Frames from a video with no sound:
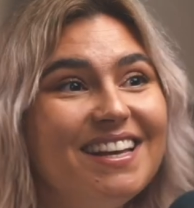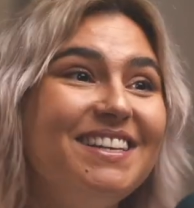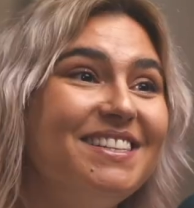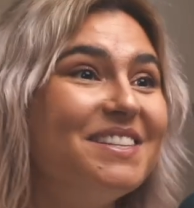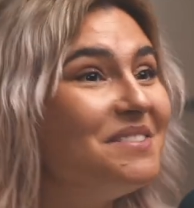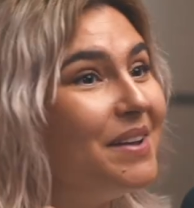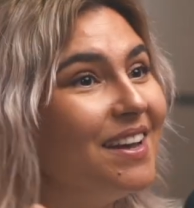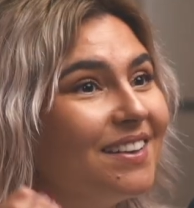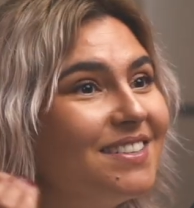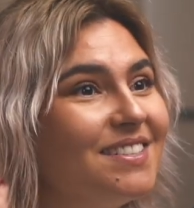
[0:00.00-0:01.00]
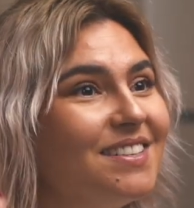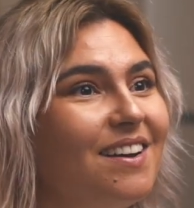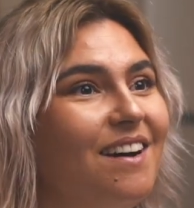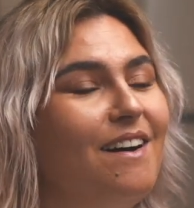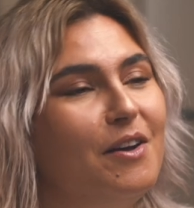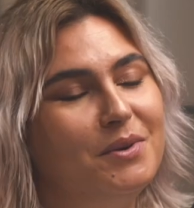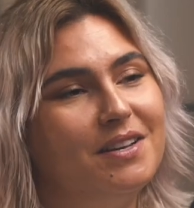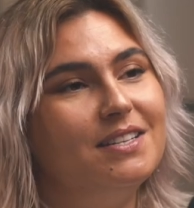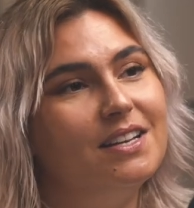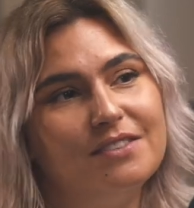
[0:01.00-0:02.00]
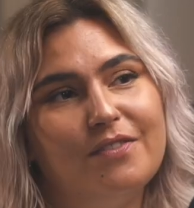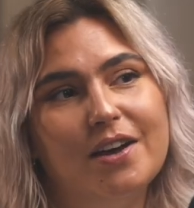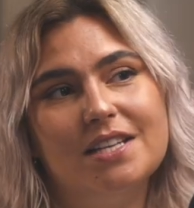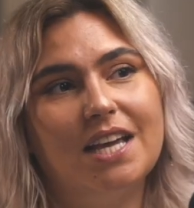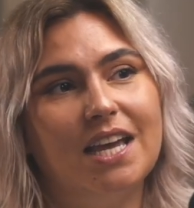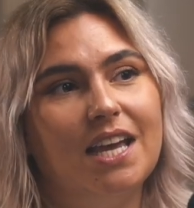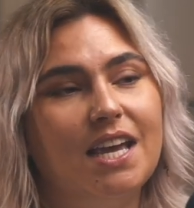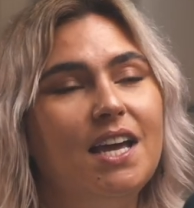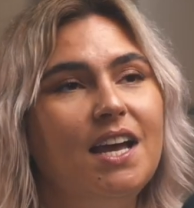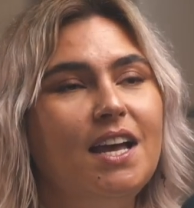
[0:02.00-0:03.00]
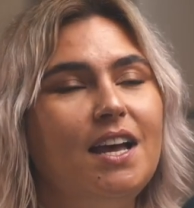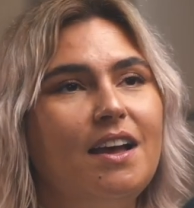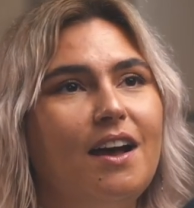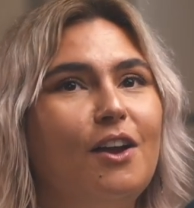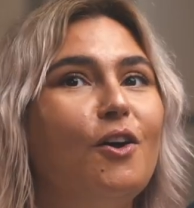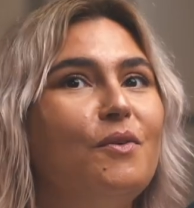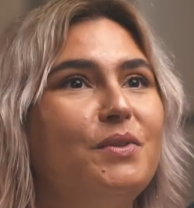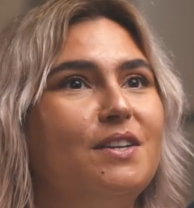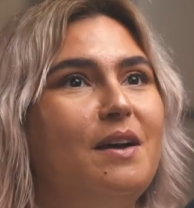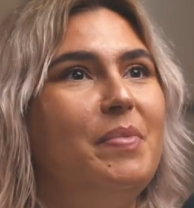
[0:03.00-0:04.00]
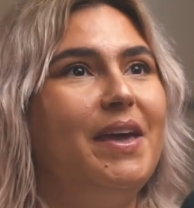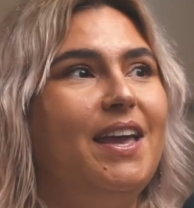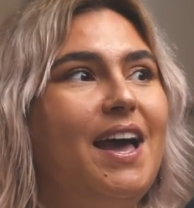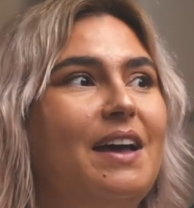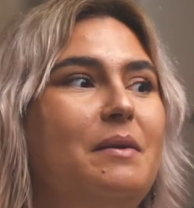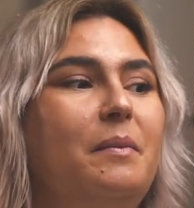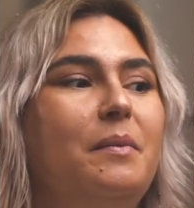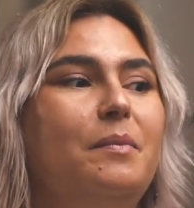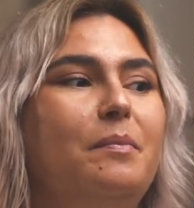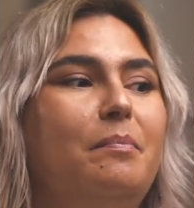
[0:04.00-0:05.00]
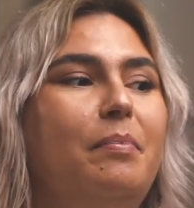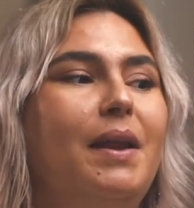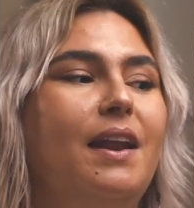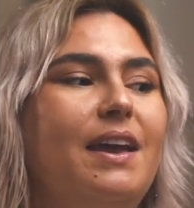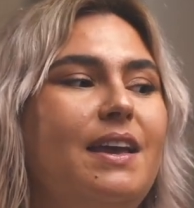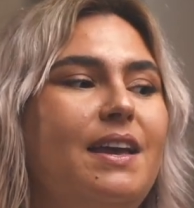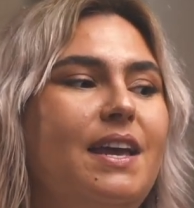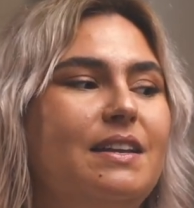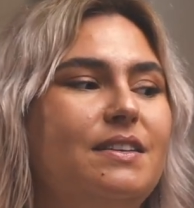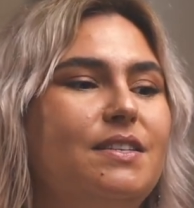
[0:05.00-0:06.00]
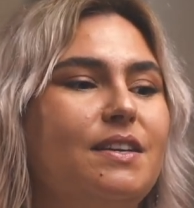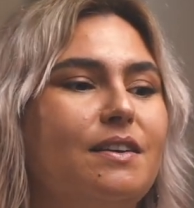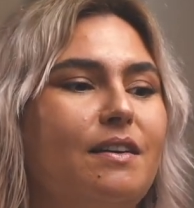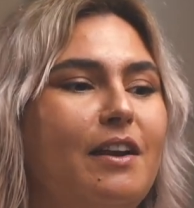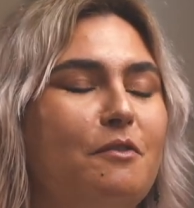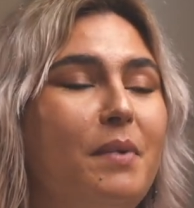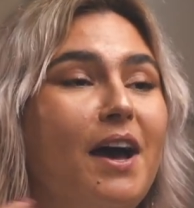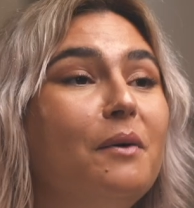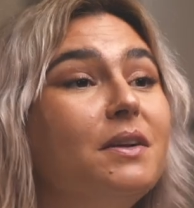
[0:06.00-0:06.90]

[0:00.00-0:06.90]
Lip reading: into the mix, I would identify as kinky. A lot of the time that can play into kind of power